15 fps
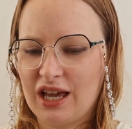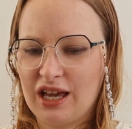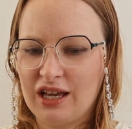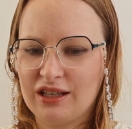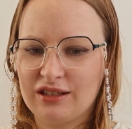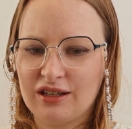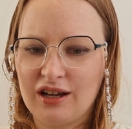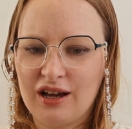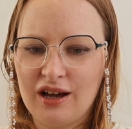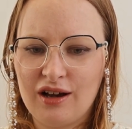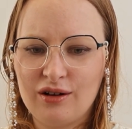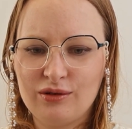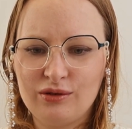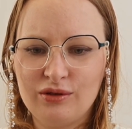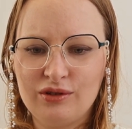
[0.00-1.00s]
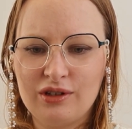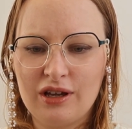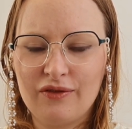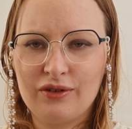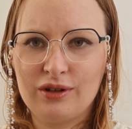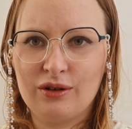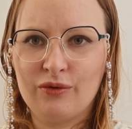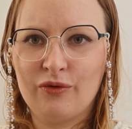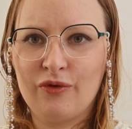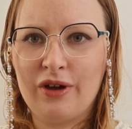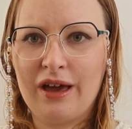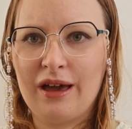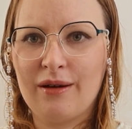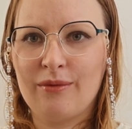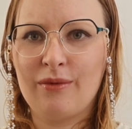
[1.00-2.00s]
and how to develop
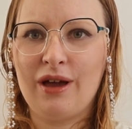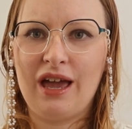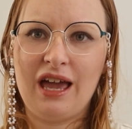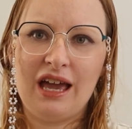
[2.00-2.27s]
them,